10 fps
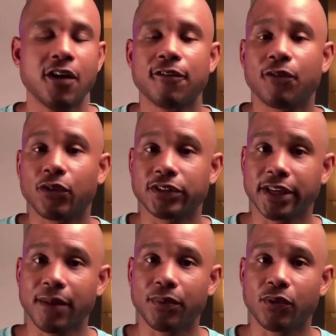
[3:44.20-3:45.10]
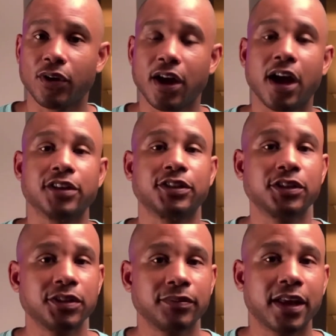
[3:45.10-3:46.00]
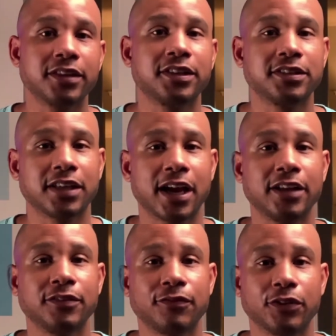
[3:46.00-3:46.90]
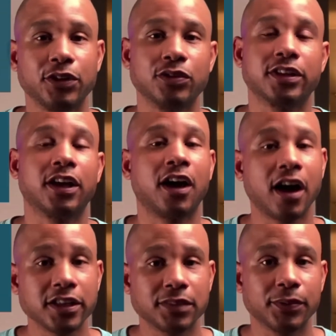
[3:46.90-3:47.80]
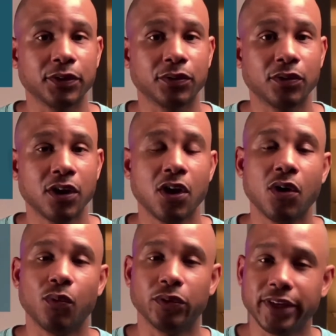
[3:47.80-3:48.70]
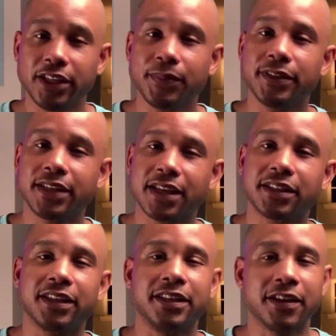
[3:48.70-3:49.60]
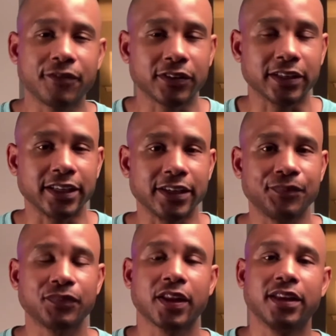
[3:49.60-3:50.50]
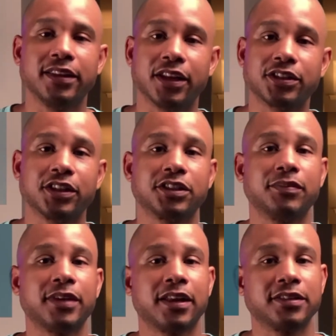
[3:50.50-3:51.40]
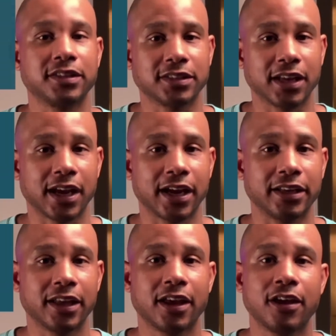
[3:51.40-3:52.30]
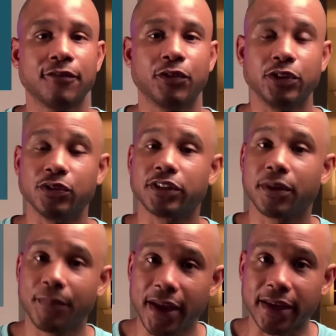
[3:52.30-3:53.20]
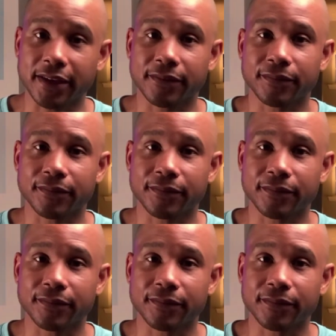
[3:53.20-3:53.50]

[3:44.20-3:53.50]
For example, a system that is designed for use in a hospital will need to be tested differently than a system that is designed for use in a bank.